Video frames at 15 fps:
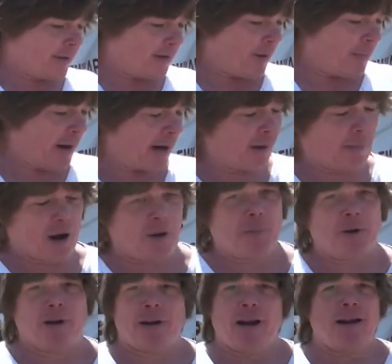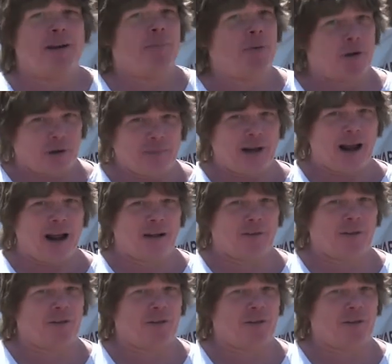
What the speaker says: You pick them up and you put them down.